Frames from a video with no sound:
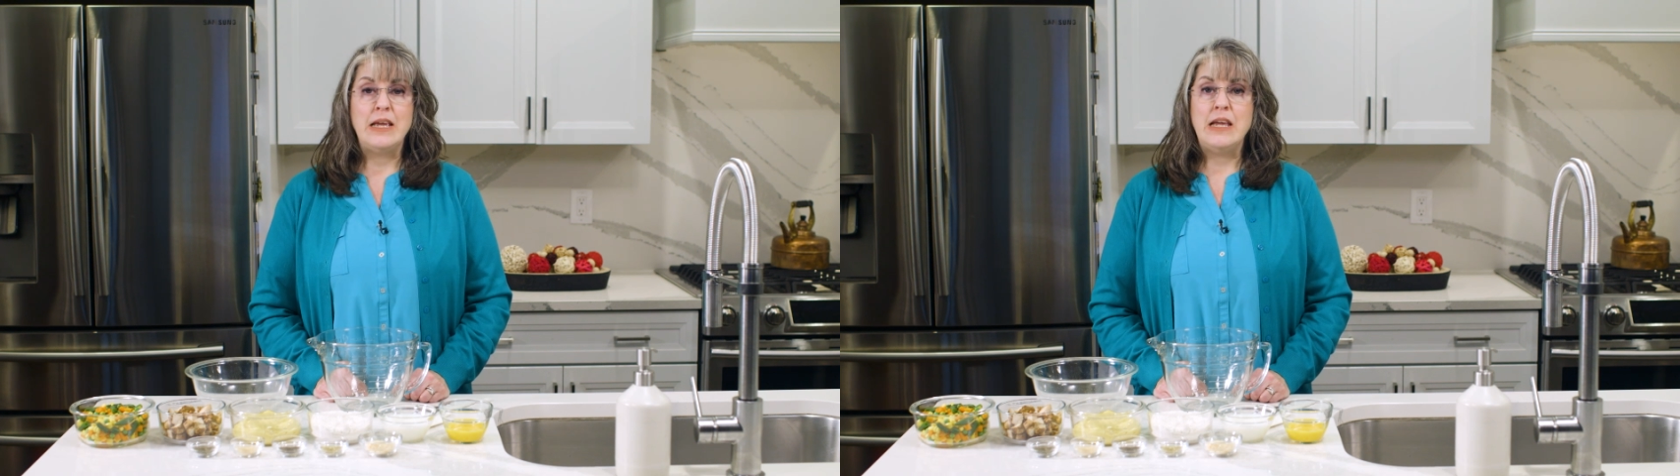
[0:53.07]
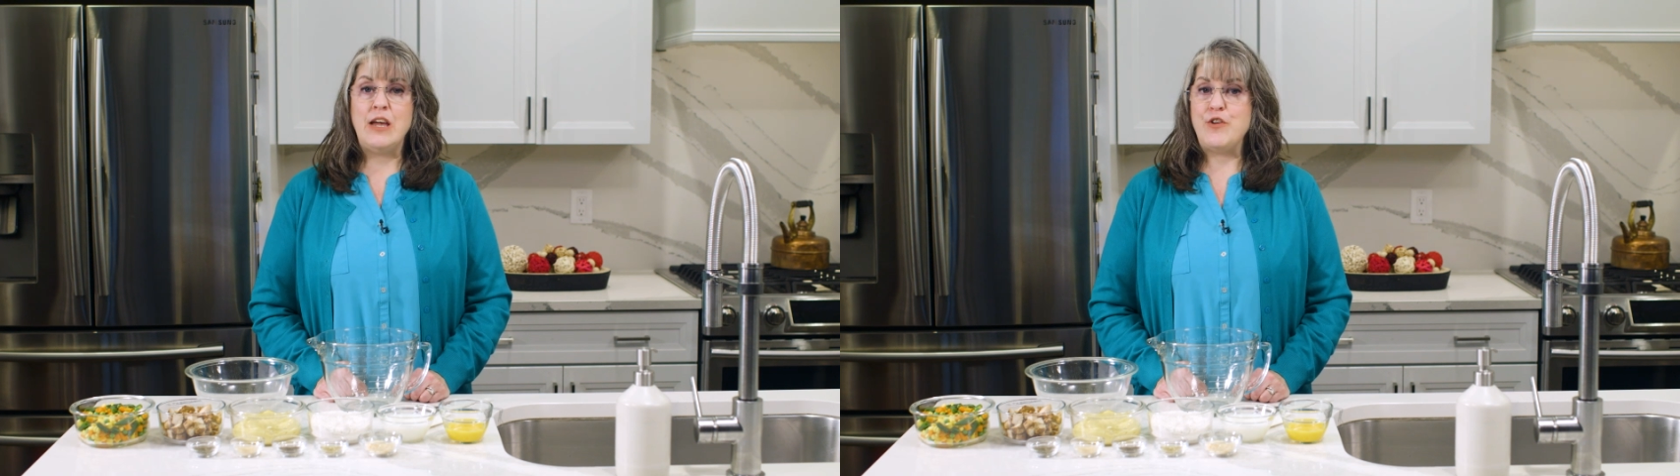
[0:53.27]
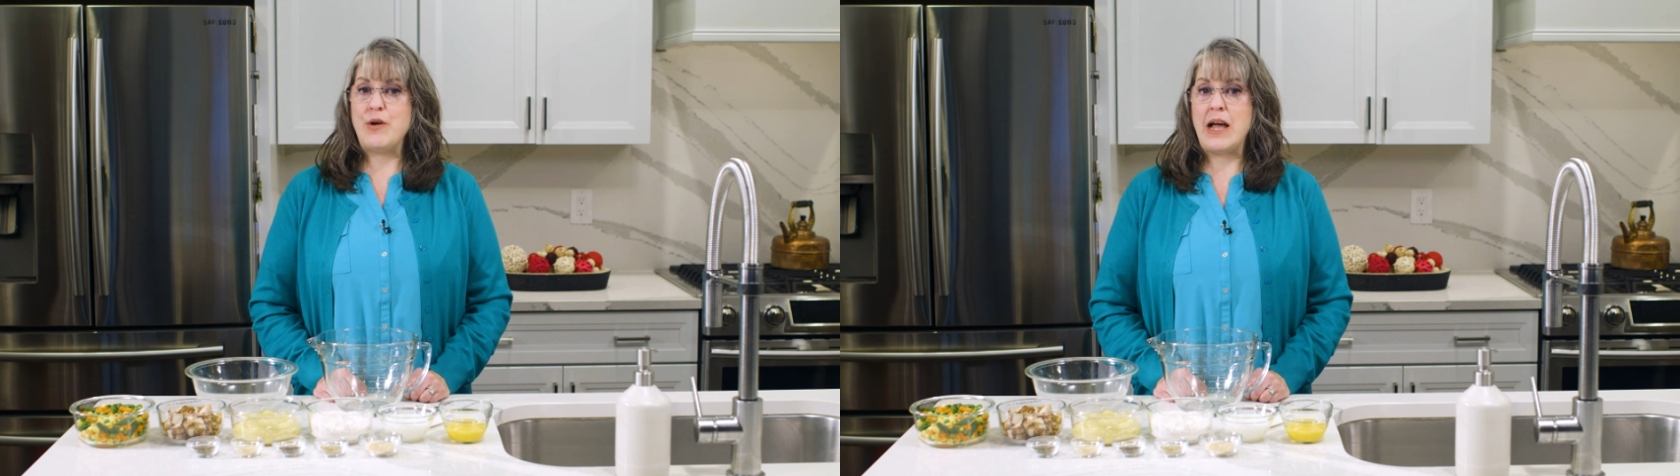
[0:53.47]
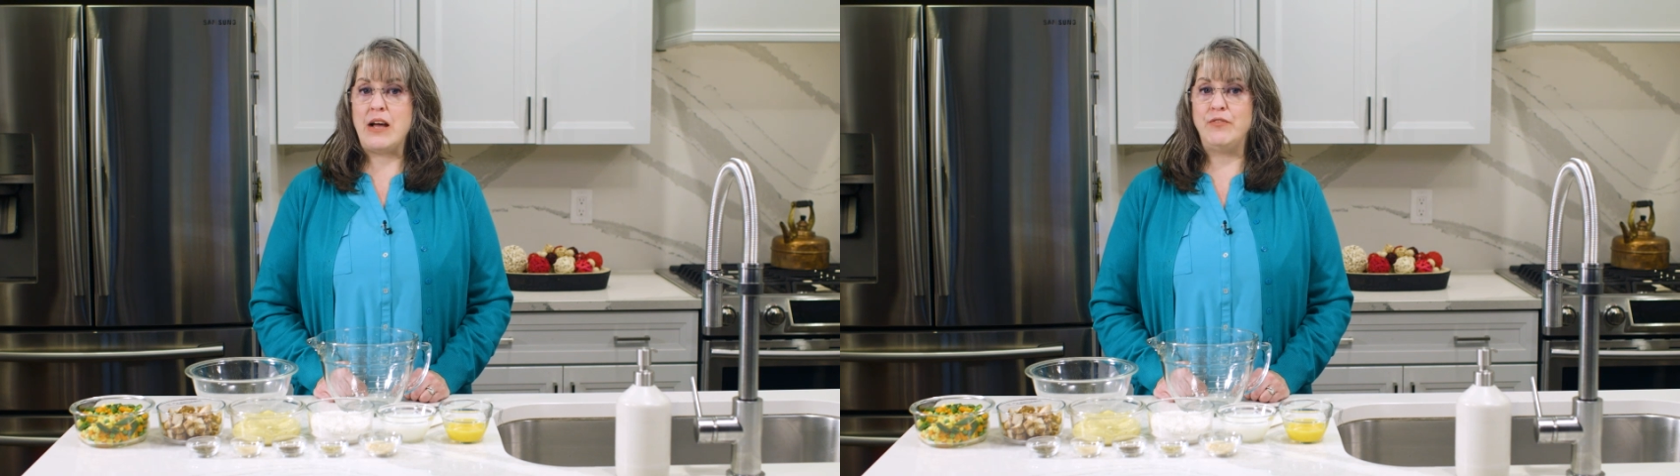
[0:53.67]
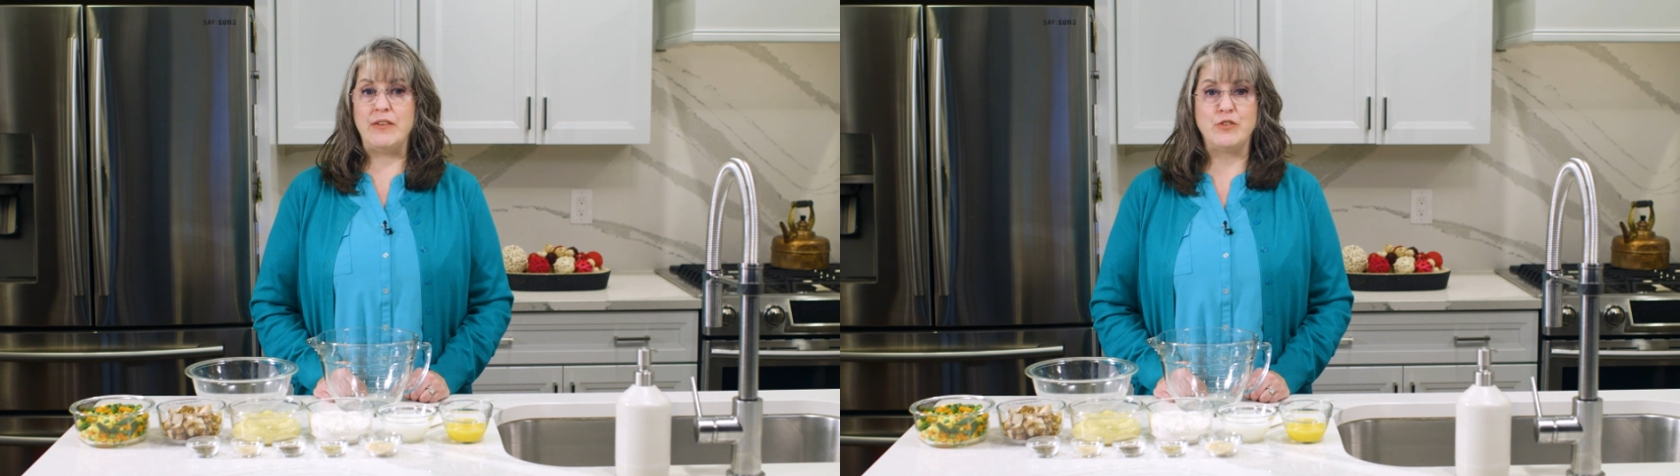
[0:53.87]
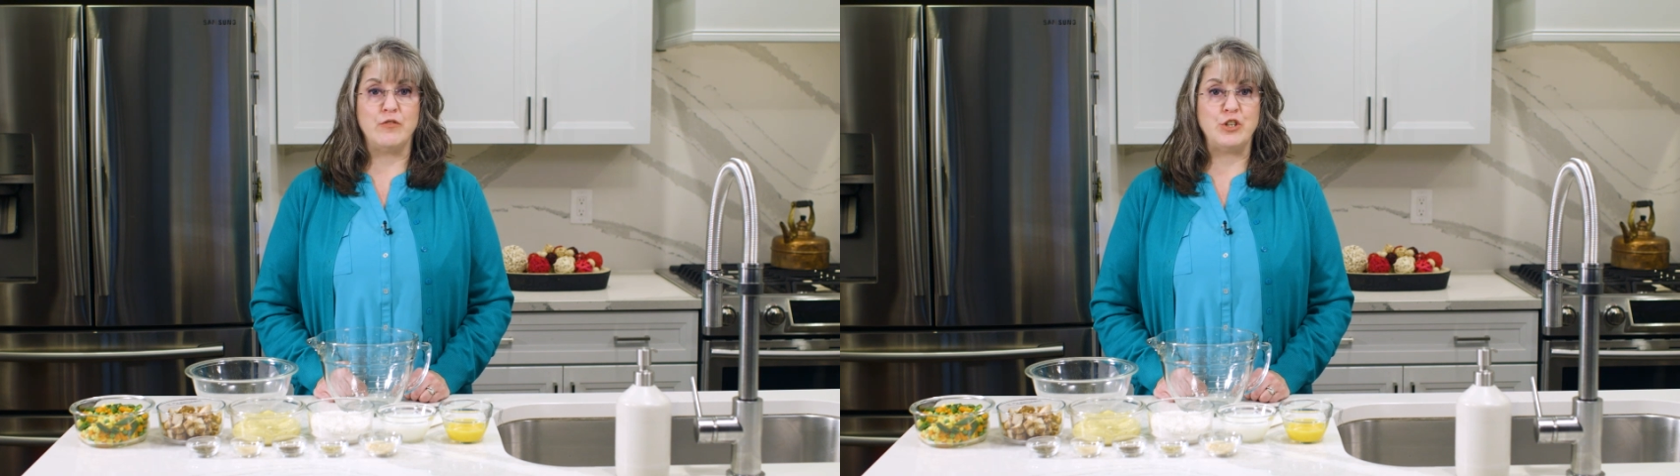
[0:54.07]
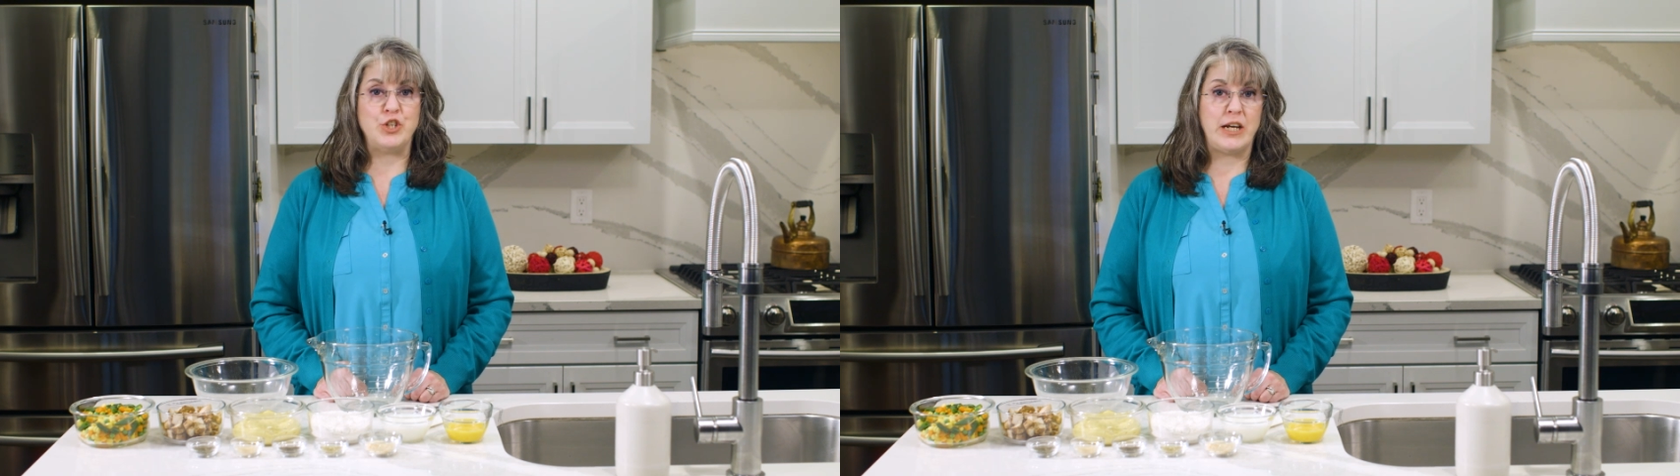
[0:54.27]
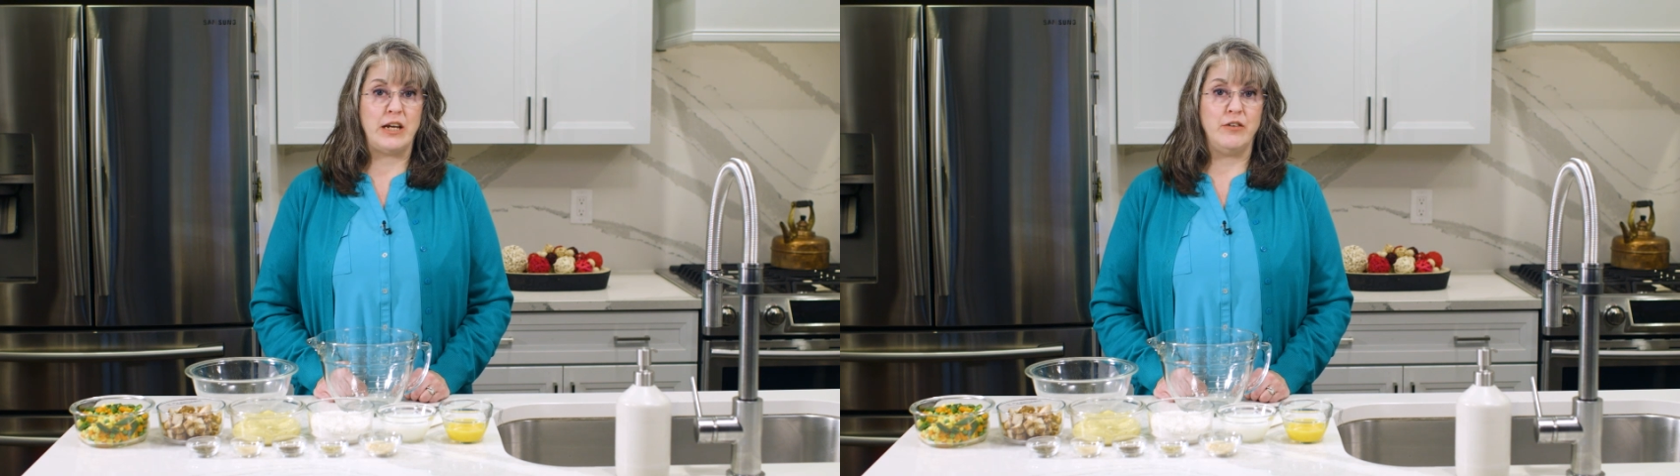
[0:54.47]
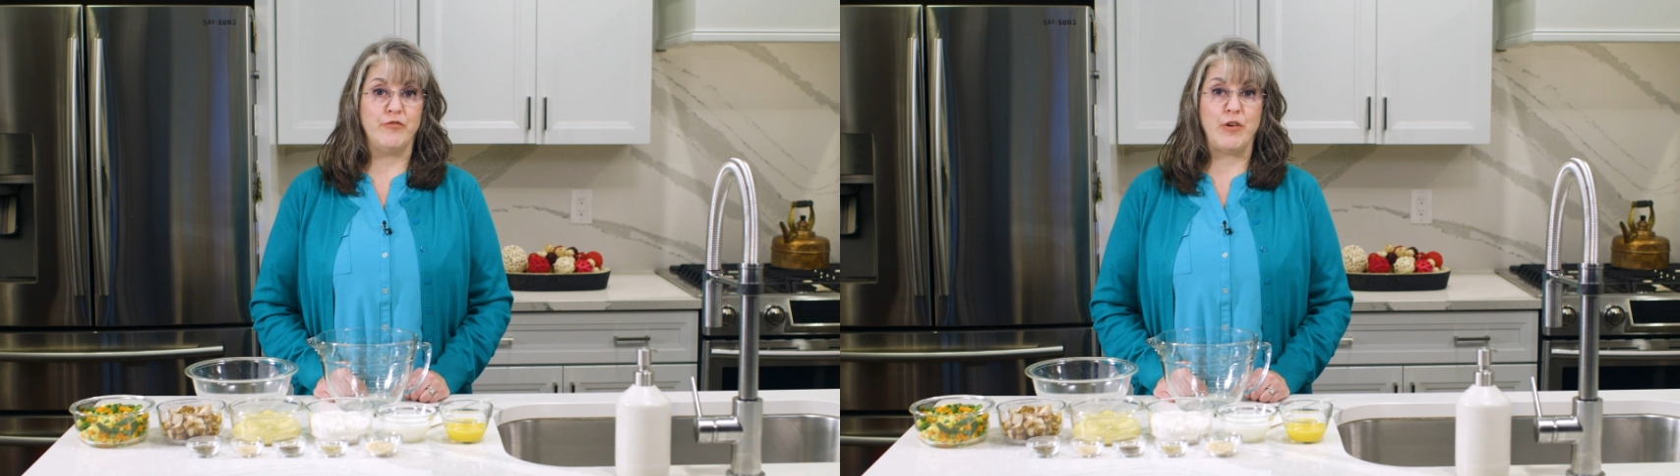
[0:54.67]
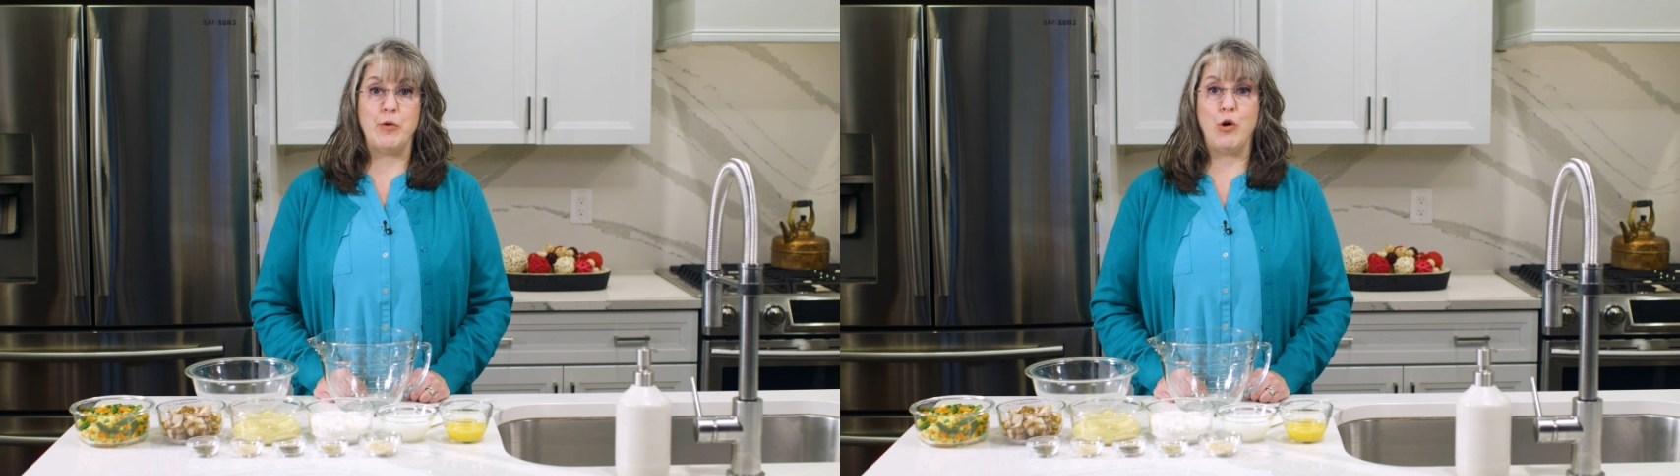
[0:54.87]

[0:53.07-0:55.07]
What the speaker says: If you have leftover chicken from a